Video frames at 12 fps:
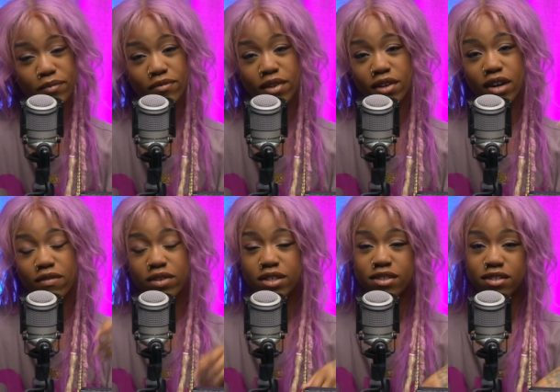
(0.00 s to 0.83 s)

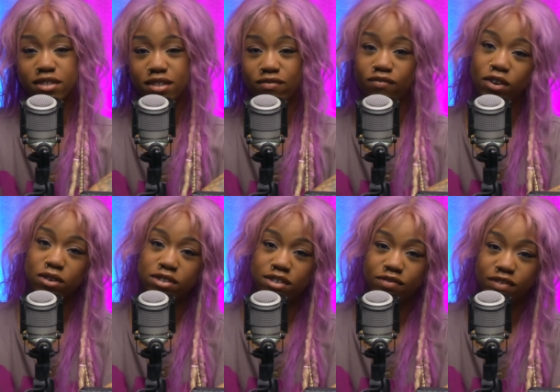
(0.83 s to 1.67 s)
governs
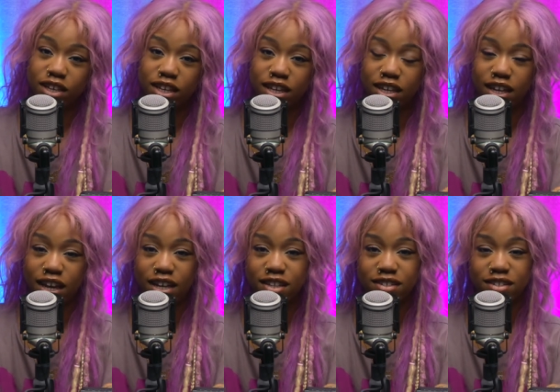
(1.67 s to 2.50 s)
philosophy
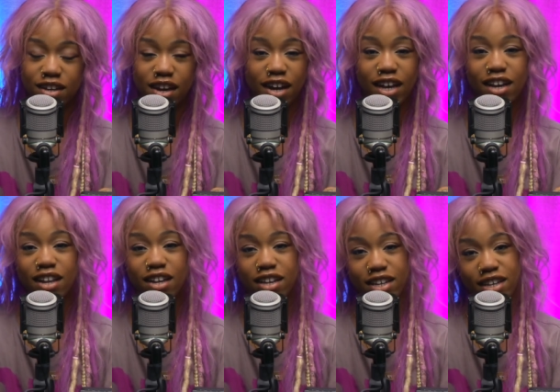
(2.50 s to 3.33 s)
and higher
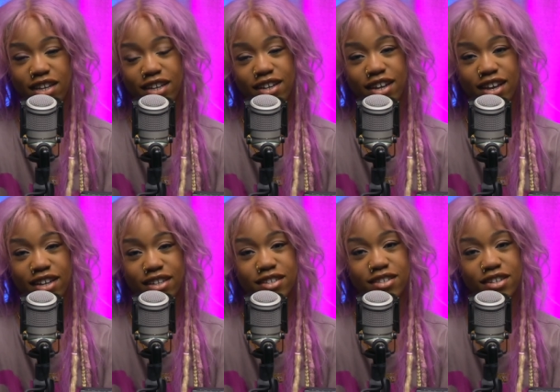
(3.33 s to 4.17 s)
learning
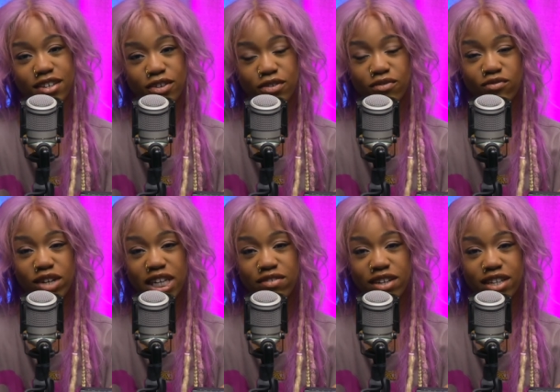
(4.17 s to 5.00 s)
and
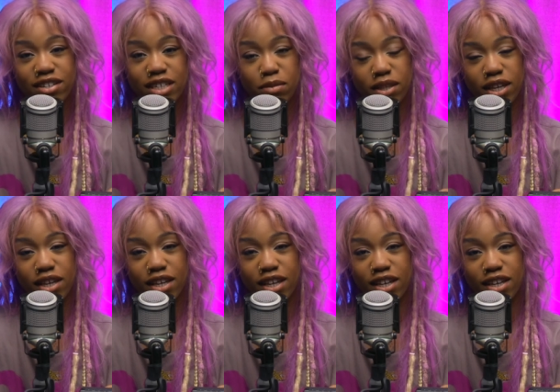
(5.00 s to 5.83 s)
really, really deep
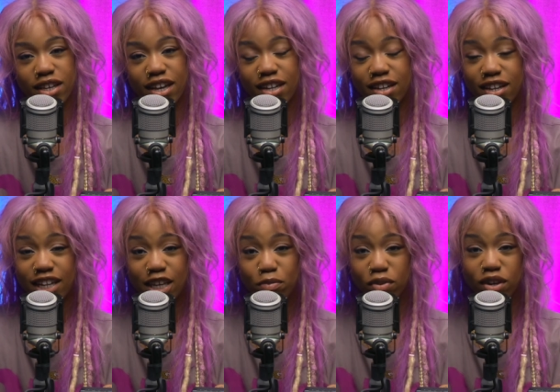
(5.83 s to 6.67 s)
thinking. And
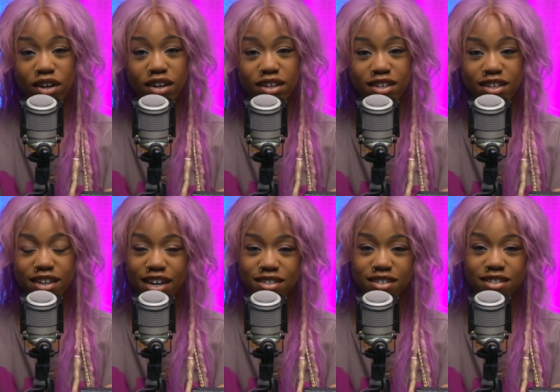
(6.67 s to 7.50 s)
Libra
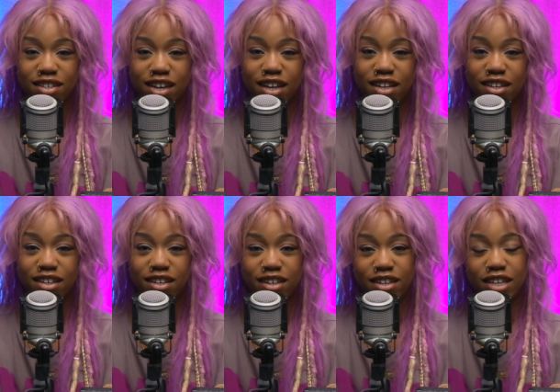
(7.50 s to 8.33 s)
as a sign
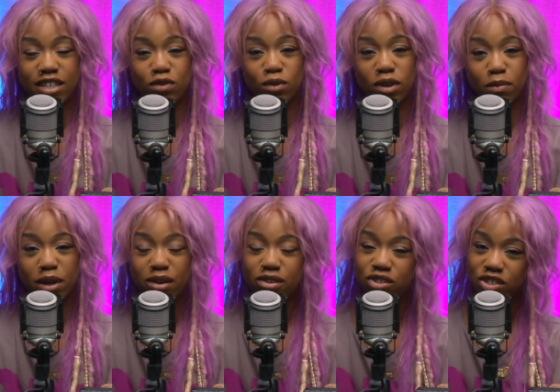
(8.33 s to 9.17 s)
is all
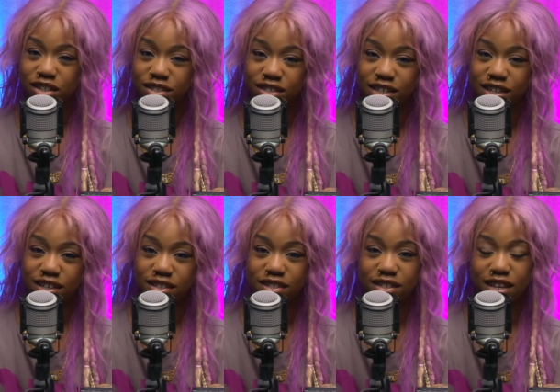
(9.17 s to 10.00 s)
about
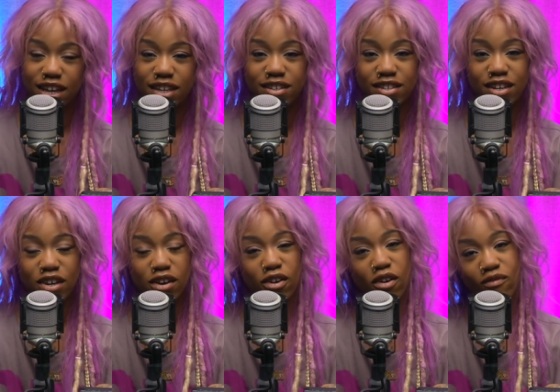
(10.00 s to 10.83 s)
justice and
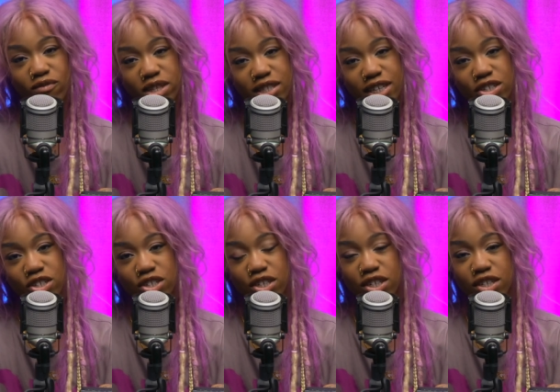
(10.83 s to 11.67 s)

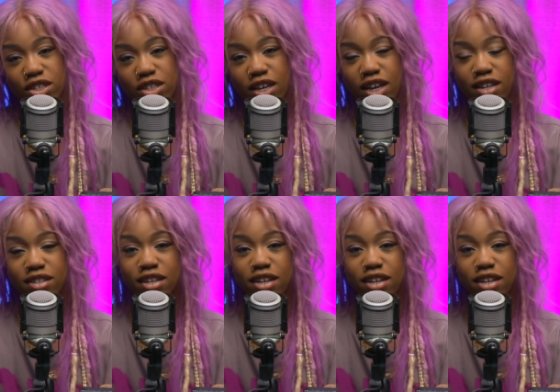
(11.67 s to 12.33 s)
conversation and